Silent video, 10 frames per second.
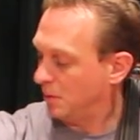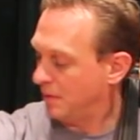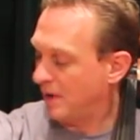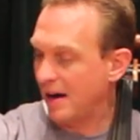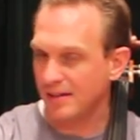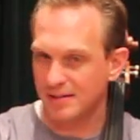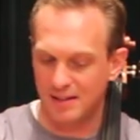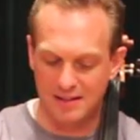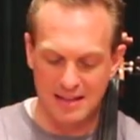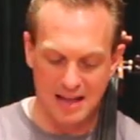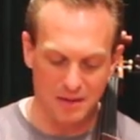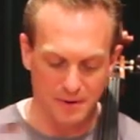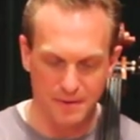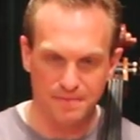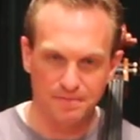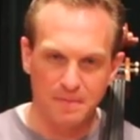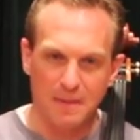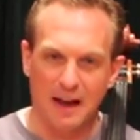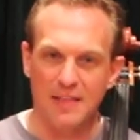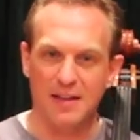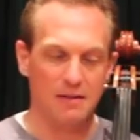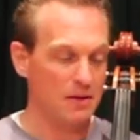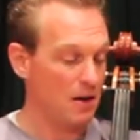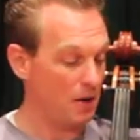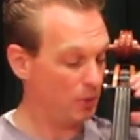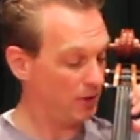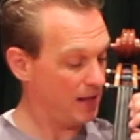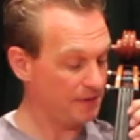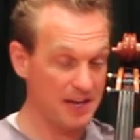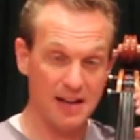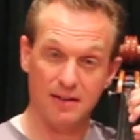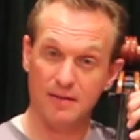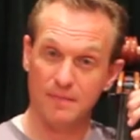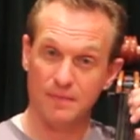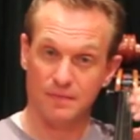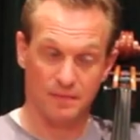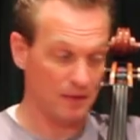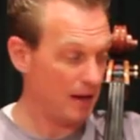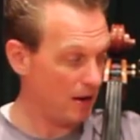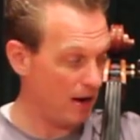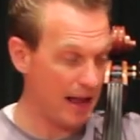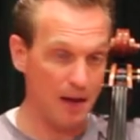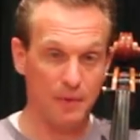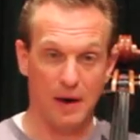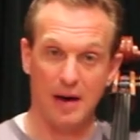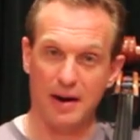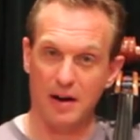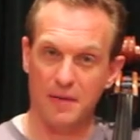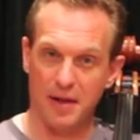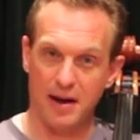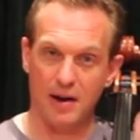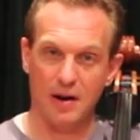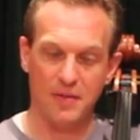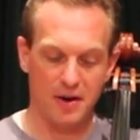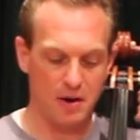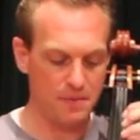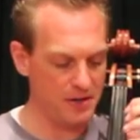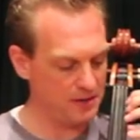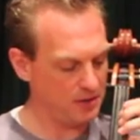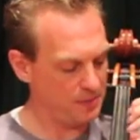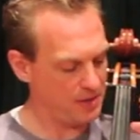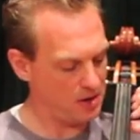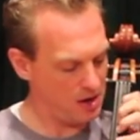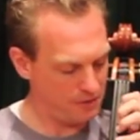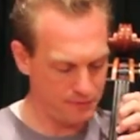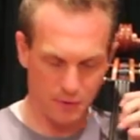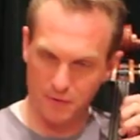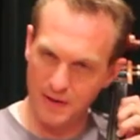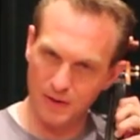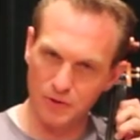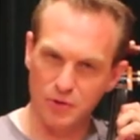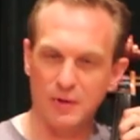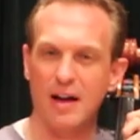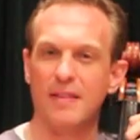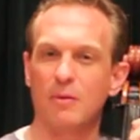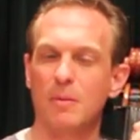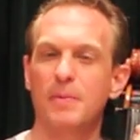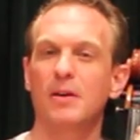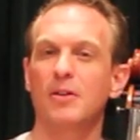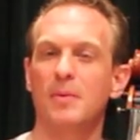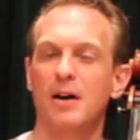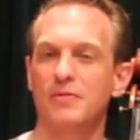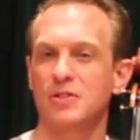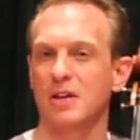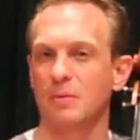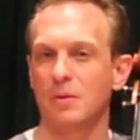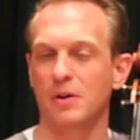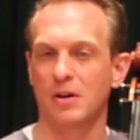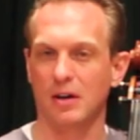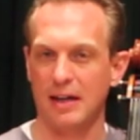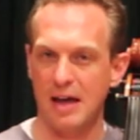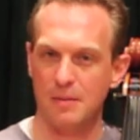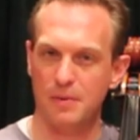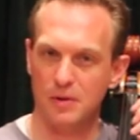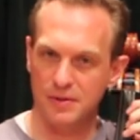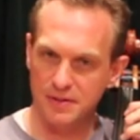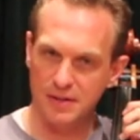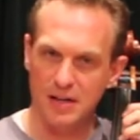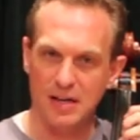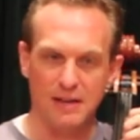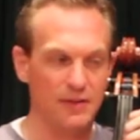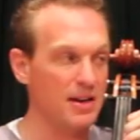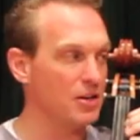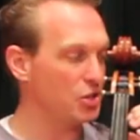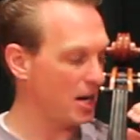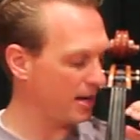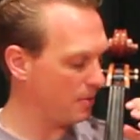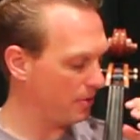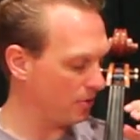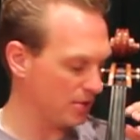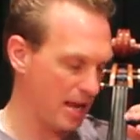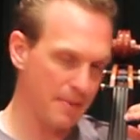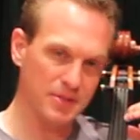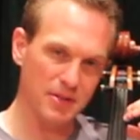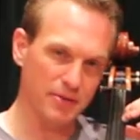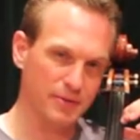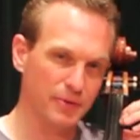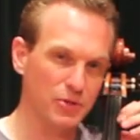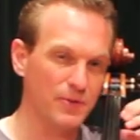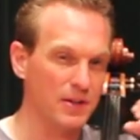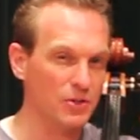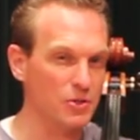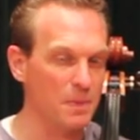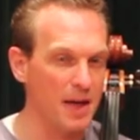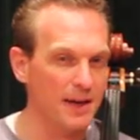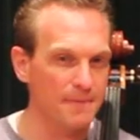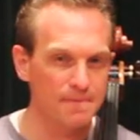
We've isolated the elbow. And then with the left hand, all right, elbow out, air out, the, air out that armpit a little bit. All four fingers go down, and then we peel them off just like we would in our catapults. If you need to check in with your tapes on those first fingers, you may.